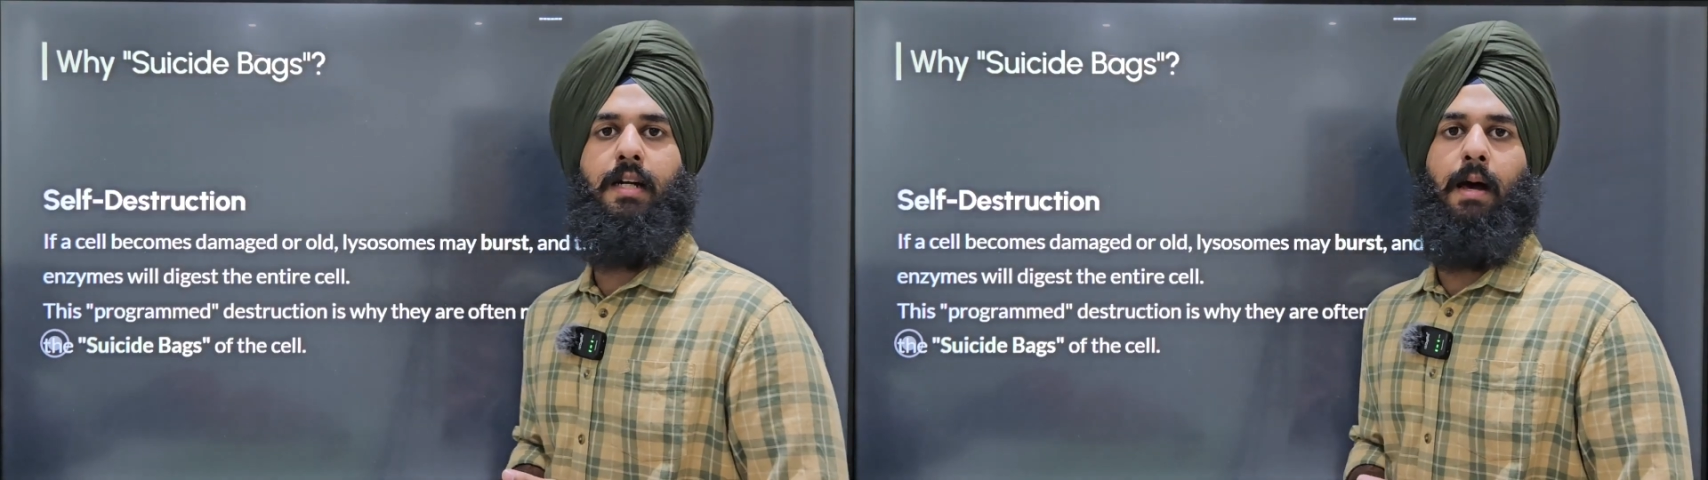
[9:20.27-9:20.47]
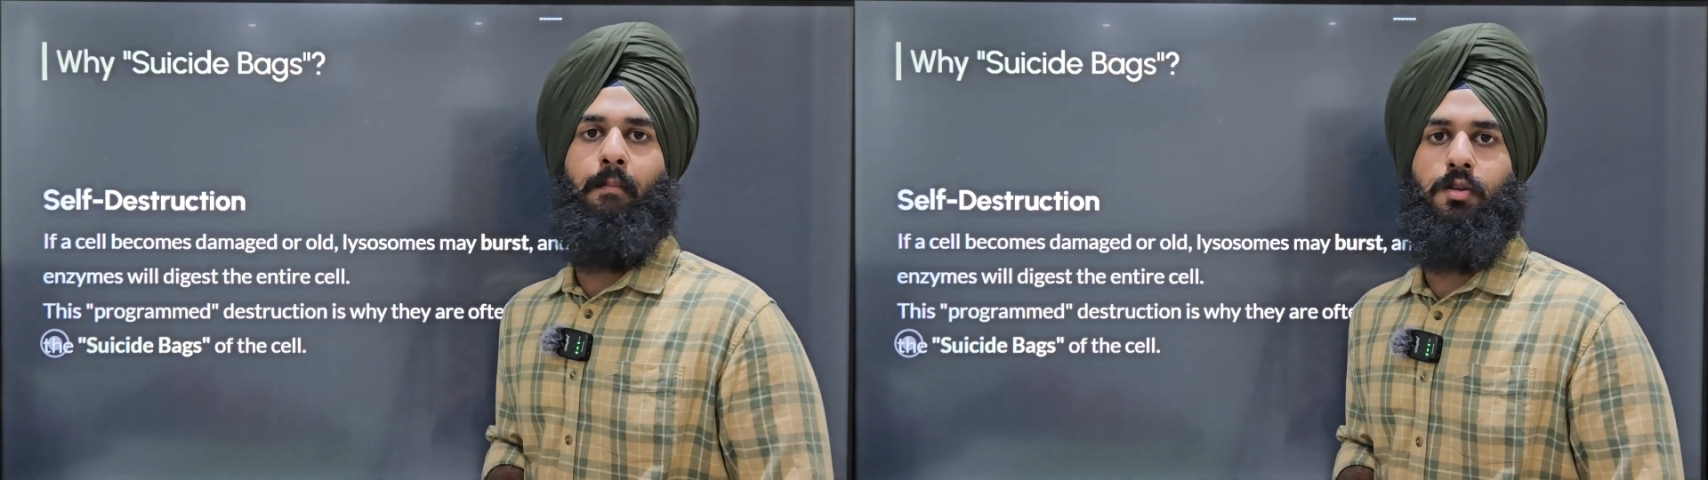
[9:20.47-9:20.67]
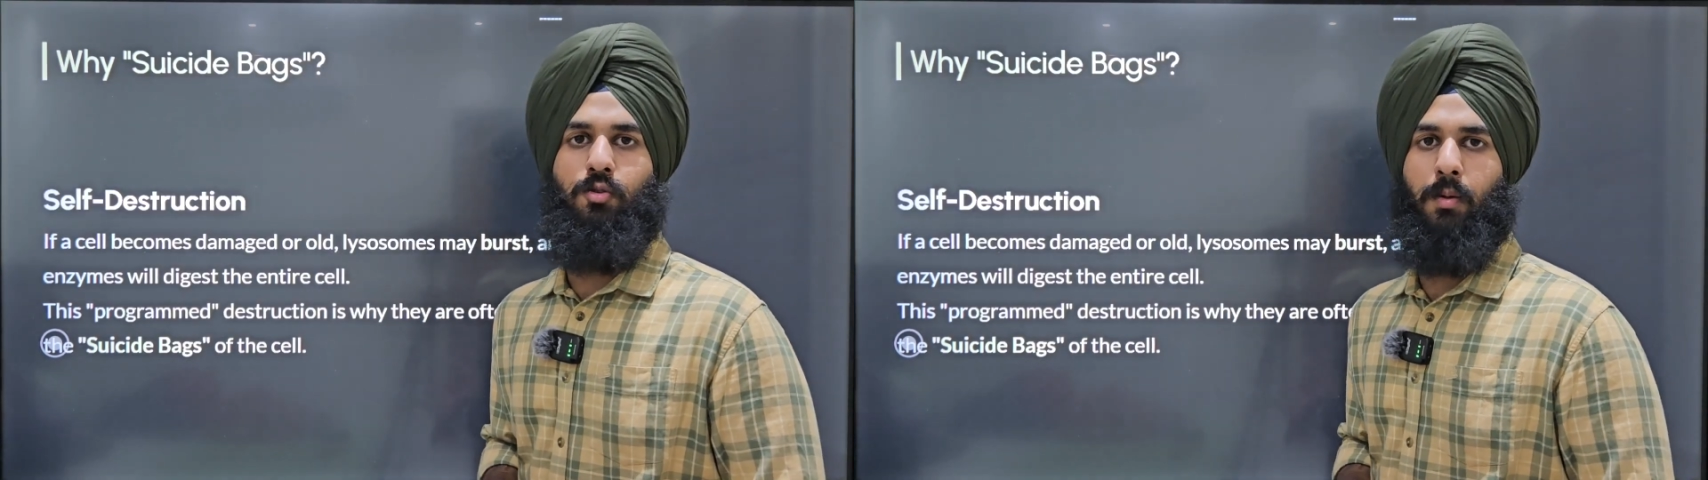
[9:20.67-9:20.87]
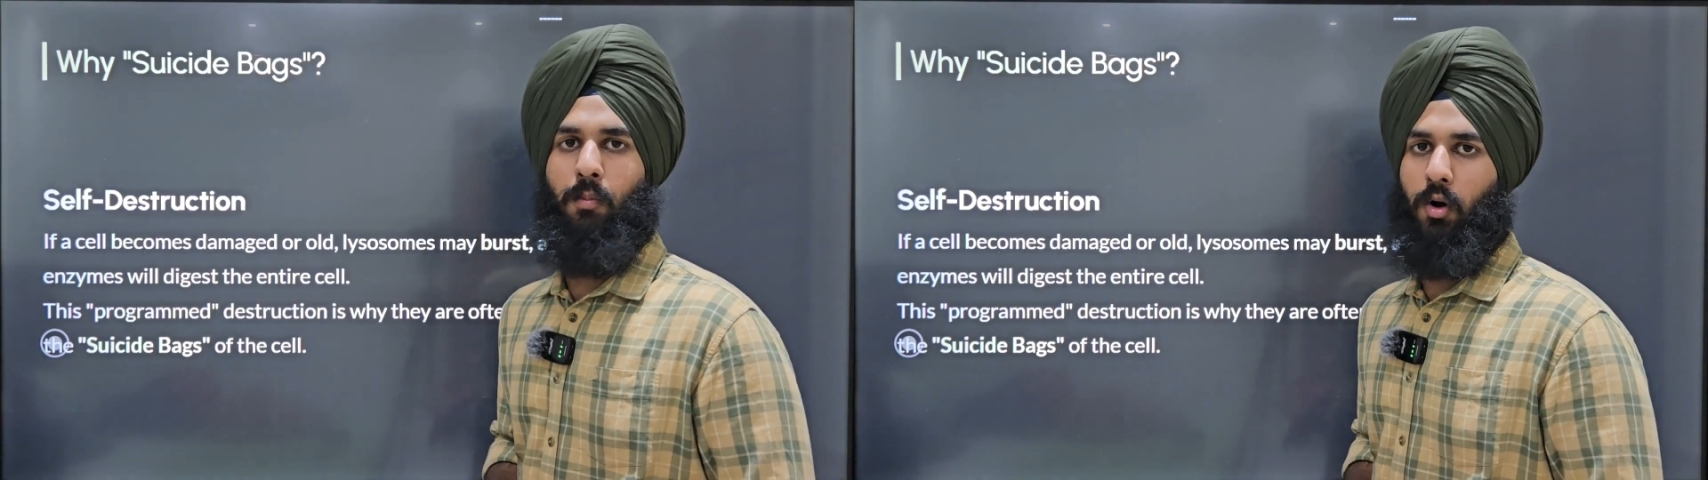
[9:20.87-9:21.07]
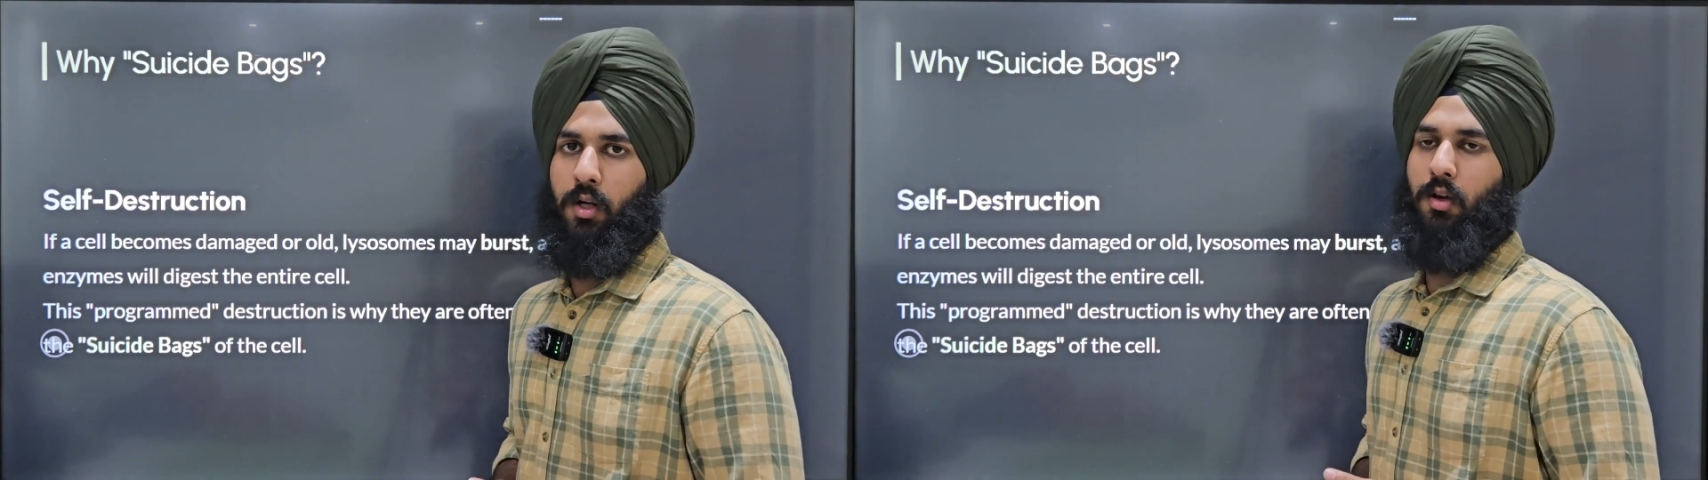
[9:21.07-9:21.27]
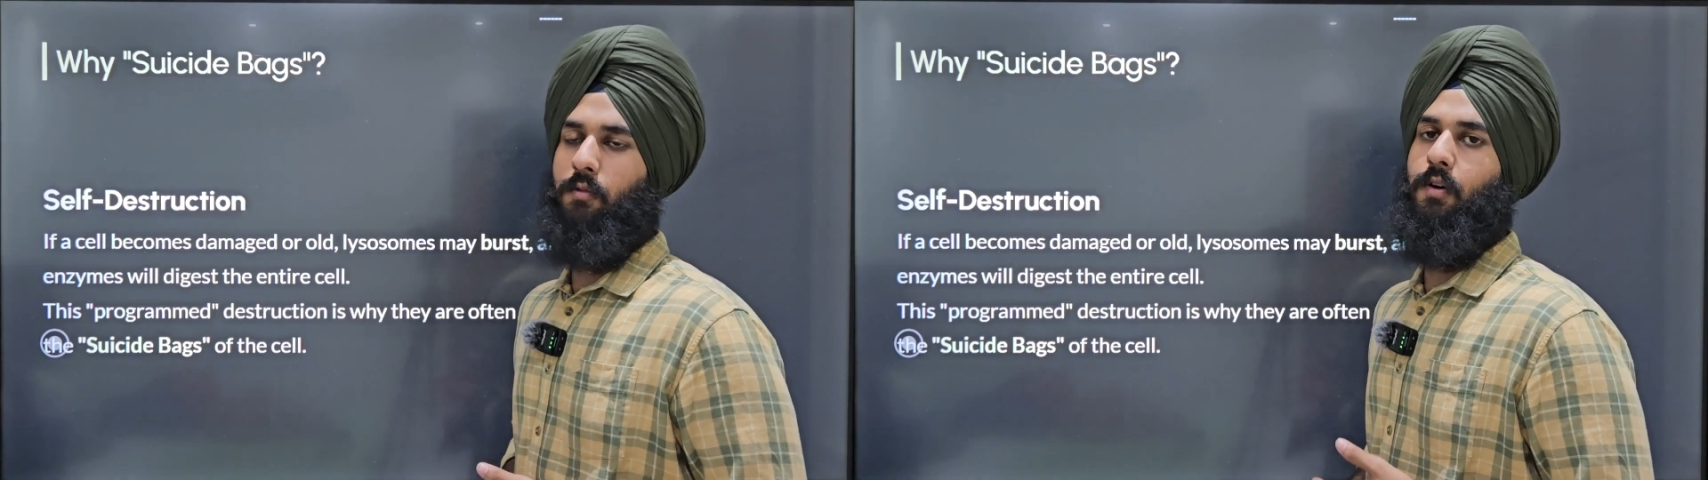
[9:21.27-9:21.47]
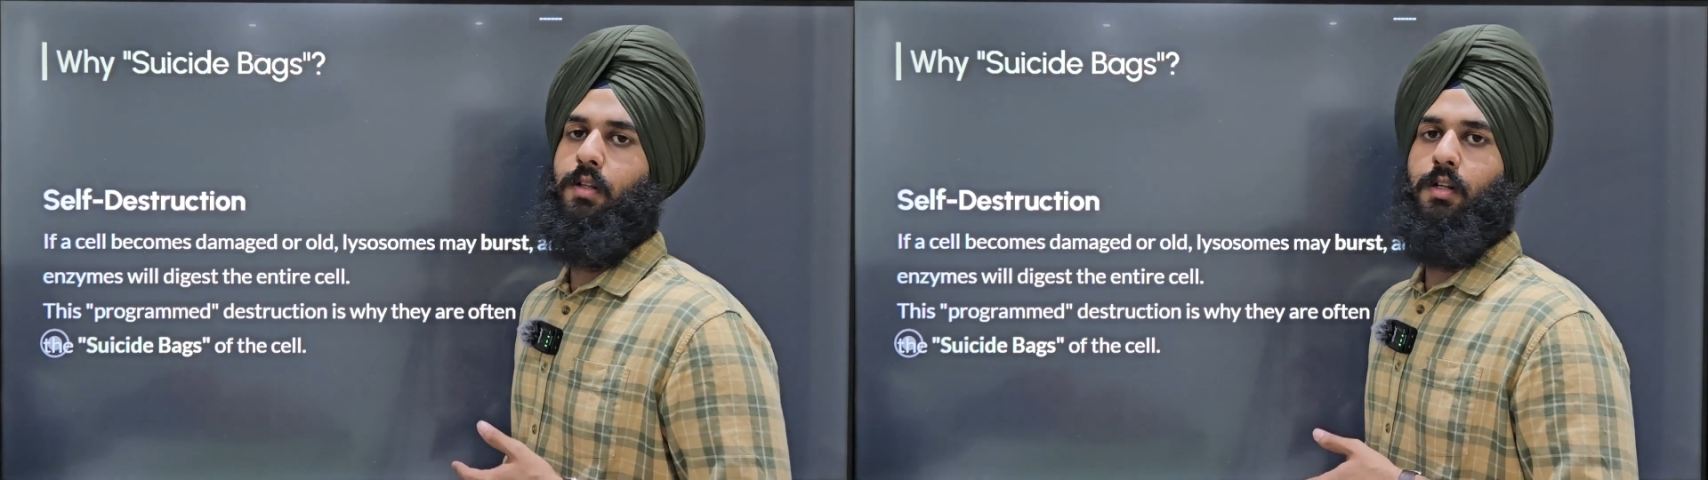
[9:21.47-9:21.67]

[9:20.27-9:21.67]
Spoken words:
damage to the body or further